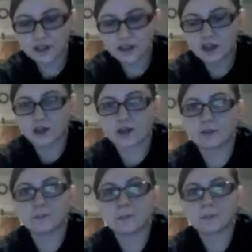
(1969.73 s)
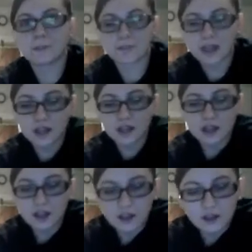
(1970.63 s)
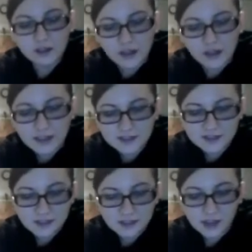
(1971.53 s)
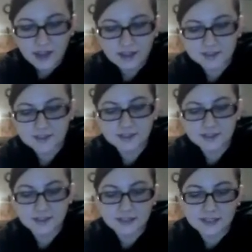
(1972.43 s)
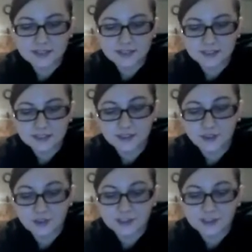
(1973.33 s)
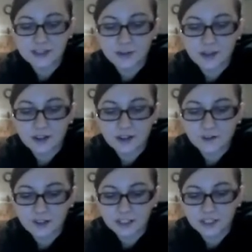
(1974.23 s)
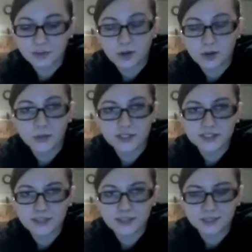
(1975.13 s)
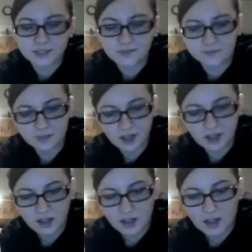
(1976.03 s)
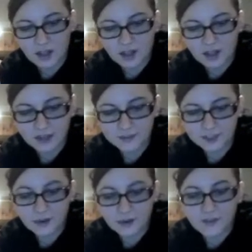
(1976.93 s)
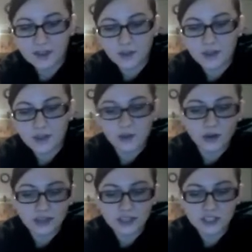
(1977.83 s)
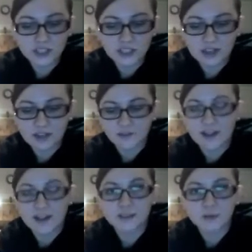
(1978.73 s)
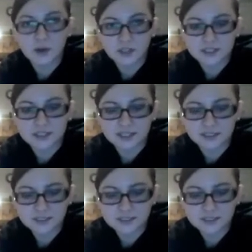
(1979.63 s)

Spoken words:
Okay. Next is testing cerebellar function and proprioception. So evaluate coordination and fine motor skills